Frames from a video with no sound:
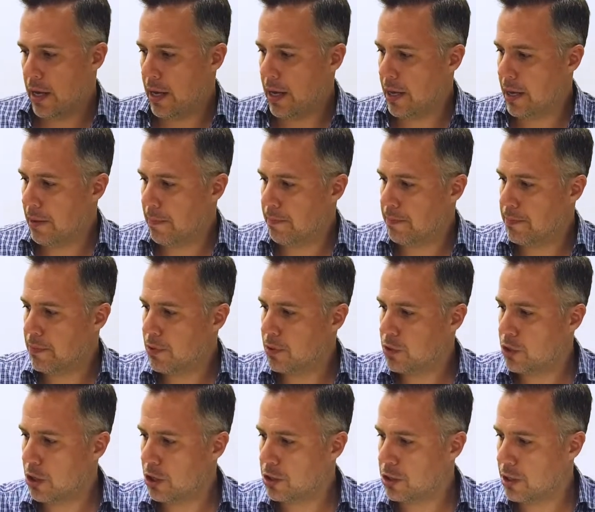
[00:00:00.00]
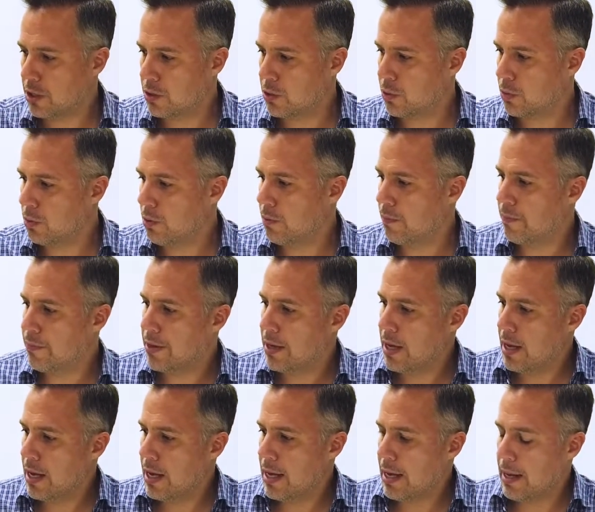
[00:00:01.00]
um, such a tool.
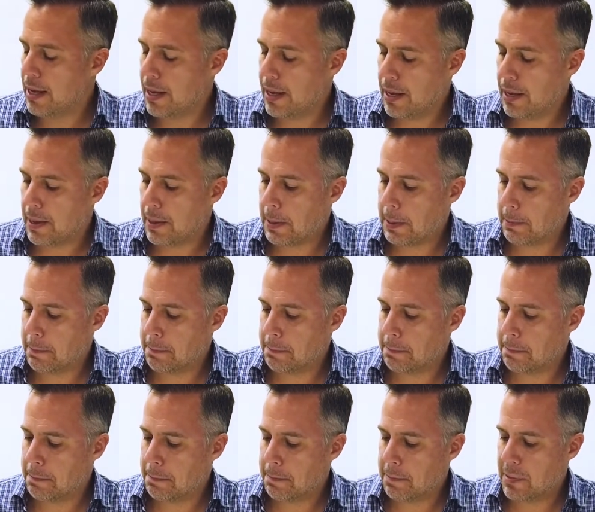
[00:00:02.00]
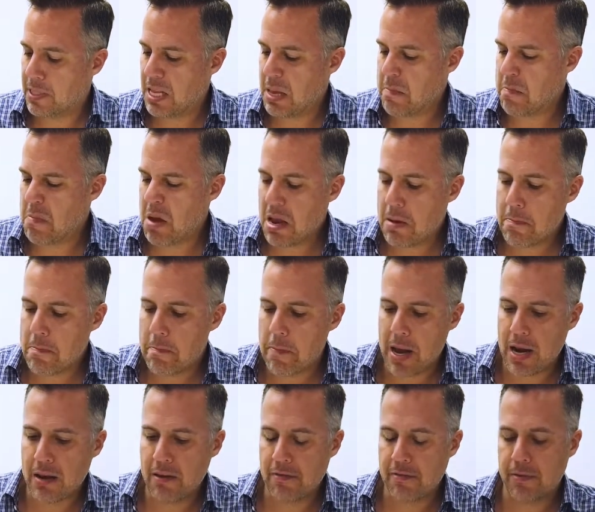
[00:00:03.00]
Um, the main
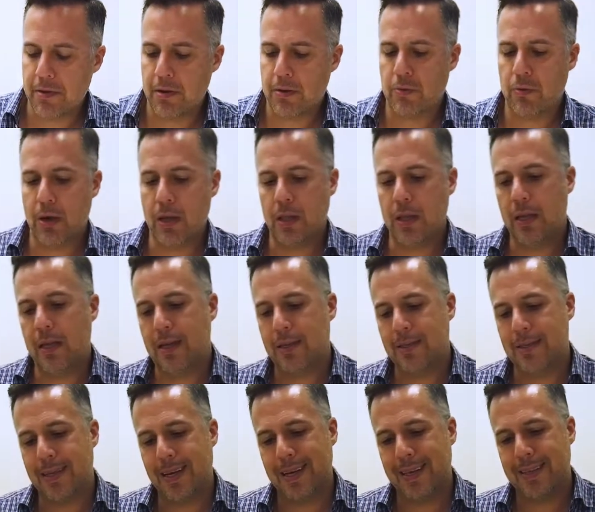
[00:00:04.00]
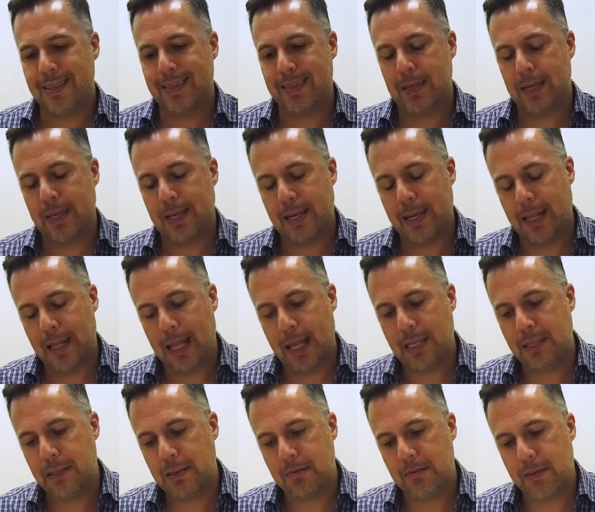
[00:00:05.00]
benefit really is that it's
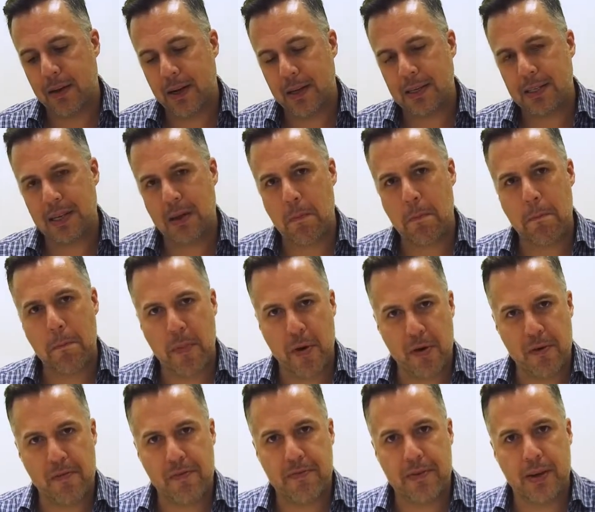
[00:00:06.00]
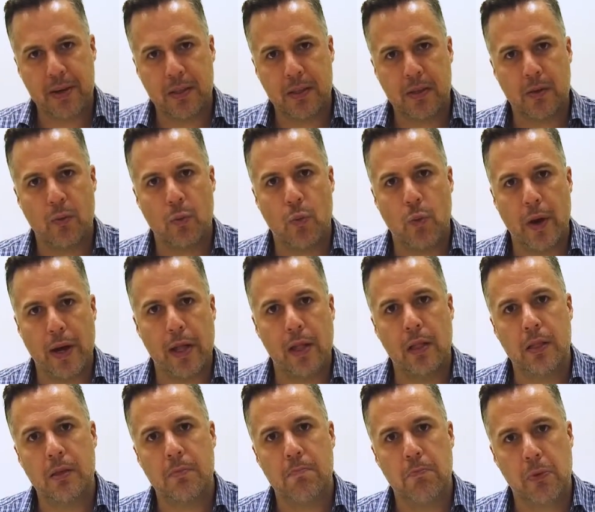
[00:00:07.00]
classified as a perfect
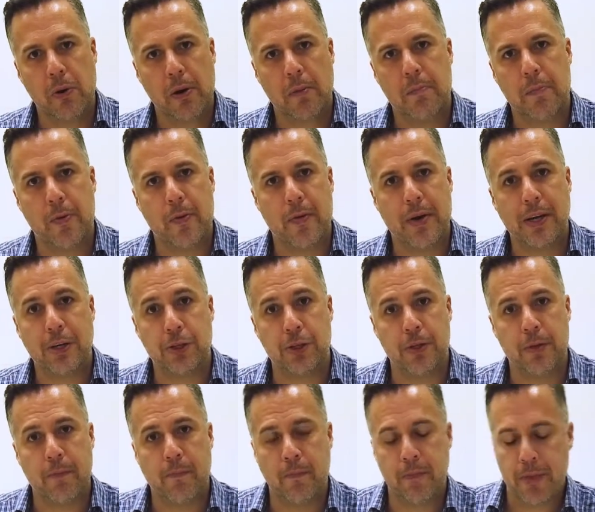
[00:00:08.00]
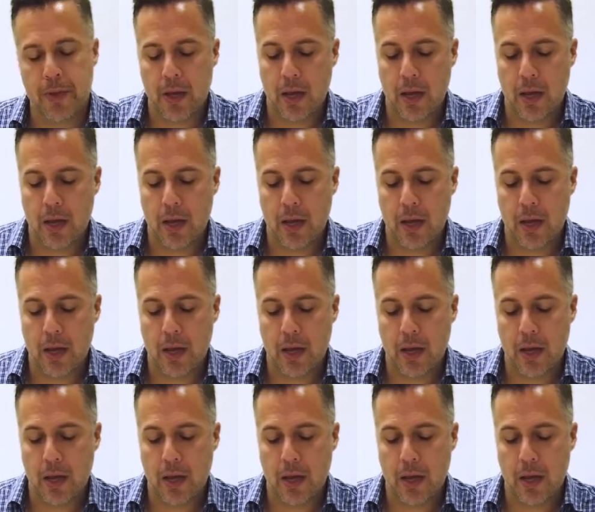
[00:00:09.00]
weld preparation.